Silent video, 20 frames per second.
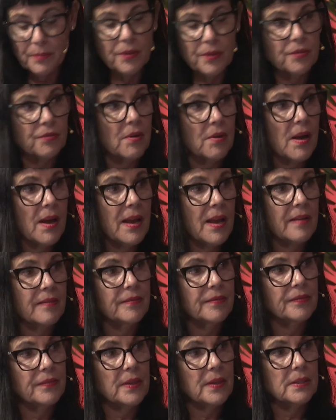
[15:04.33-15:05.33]

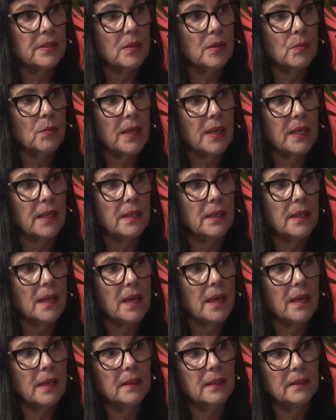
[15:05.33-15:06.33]
thrive as a wahine?